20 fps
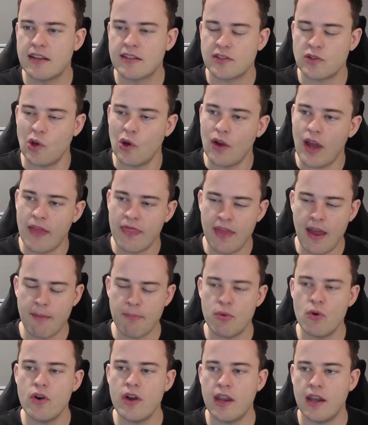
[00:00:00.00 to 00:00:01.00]
So at that
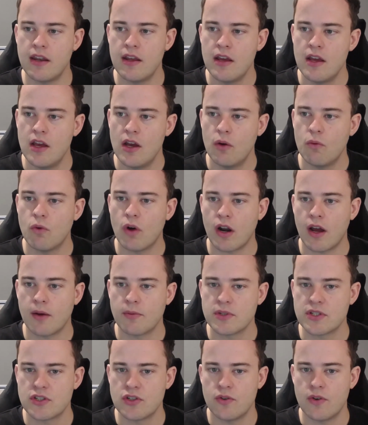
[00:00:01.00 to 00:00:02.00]
point, what I
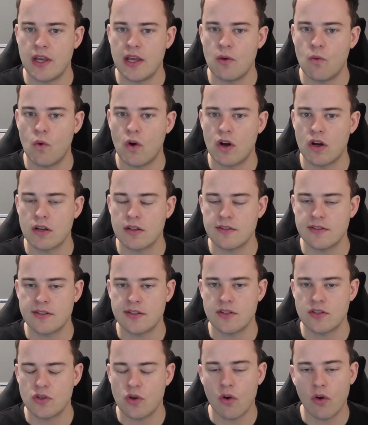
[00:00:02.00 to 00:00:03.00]
was doing
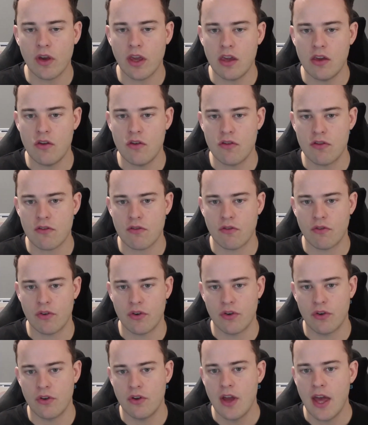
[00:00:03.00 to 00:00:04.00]
was talking you
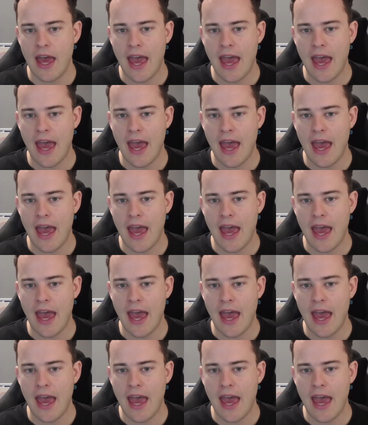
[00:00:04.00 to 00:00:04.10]
through